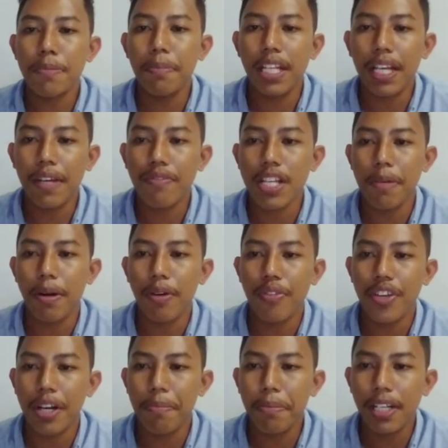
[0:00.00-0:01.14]
beliefs about
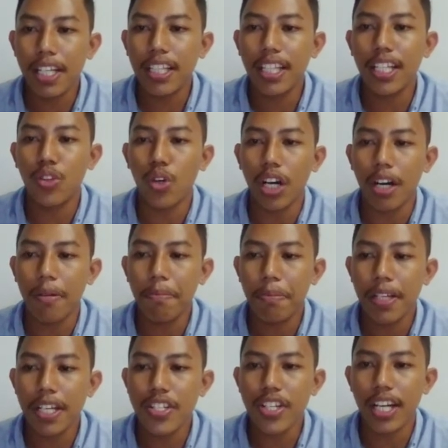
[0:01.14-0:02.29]
their ability to
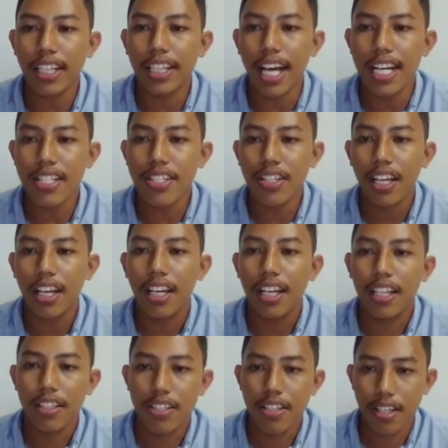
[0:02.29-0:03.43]
accomplish a task
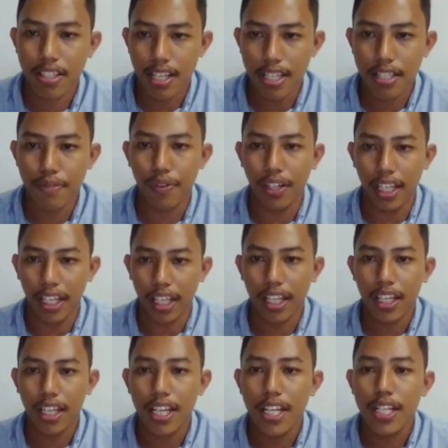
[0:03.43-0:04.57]
successfully.
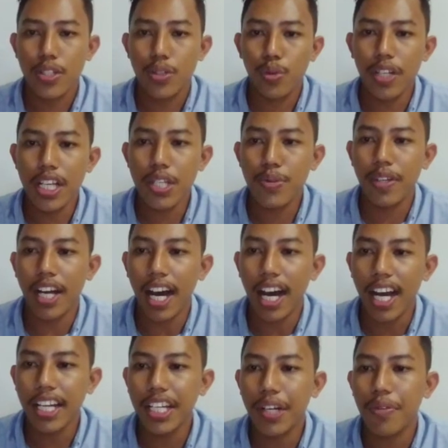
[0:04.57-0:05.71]
Students with a
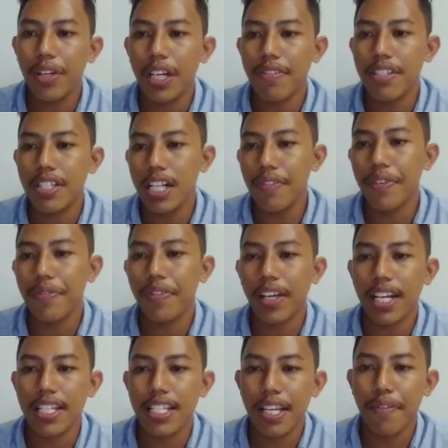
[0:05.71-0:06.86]
high degree of
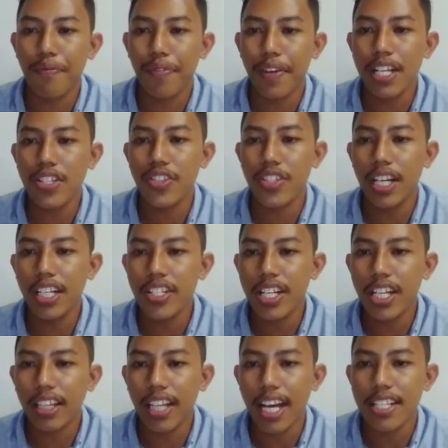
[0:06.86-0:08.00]
self-efficacy face
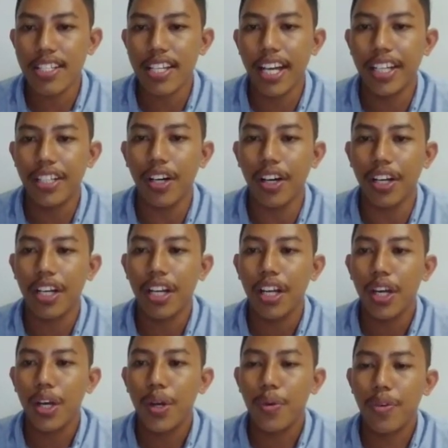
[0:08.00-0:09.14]
challenging tasks head-on,
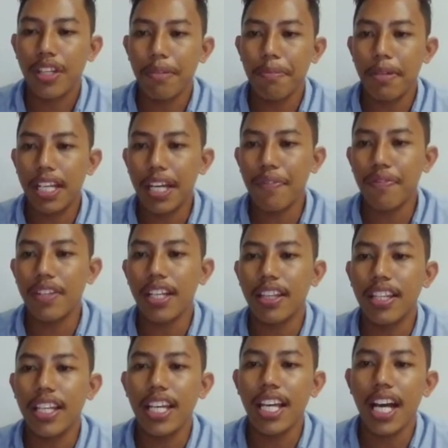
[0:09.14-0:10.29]
with a belief that
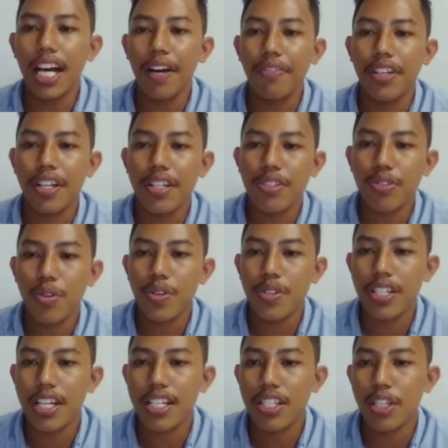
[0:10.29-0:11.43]
they have the
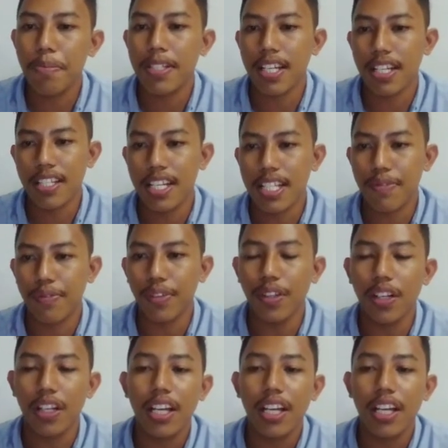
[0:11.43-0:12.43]
resources to be successful.